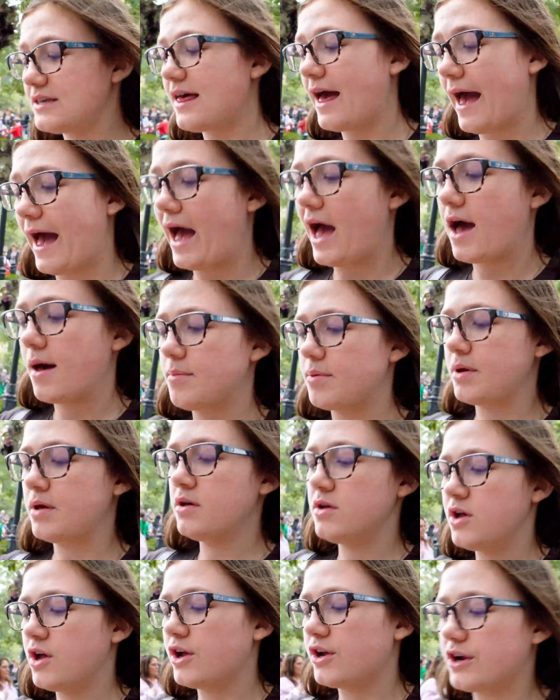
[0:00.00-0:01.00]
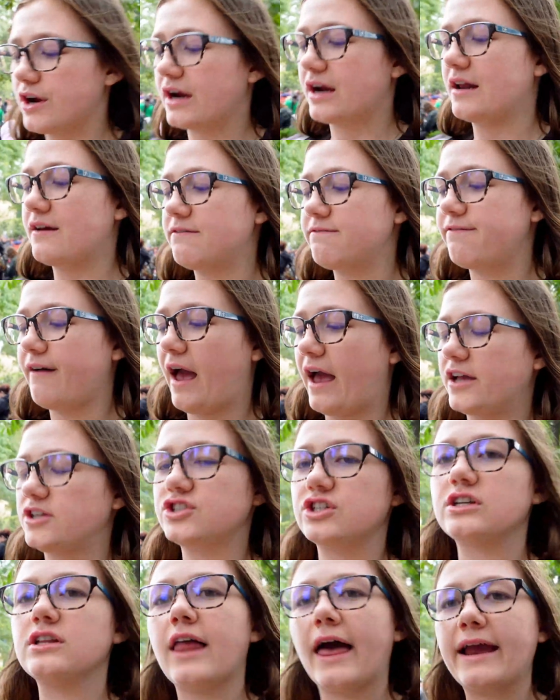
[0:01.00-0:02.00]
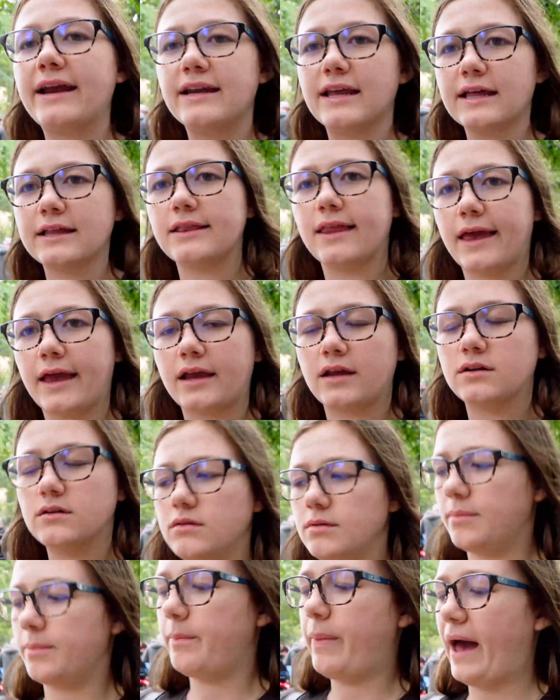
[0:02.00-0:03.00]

the app, you're gonna find your Lightning Lane